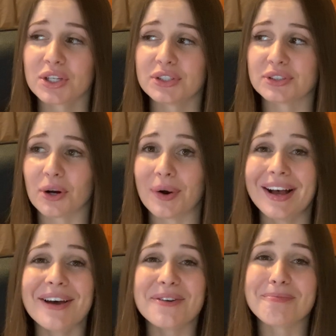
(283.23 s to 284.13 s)
So
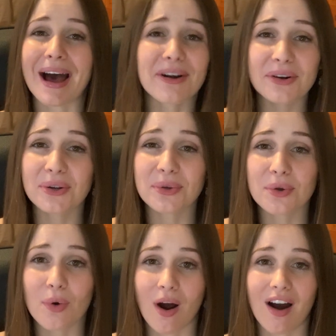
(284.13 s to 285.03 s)
no matter who
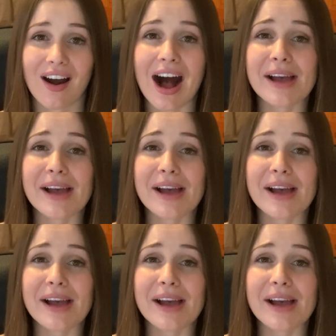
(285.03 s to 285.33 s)
you are,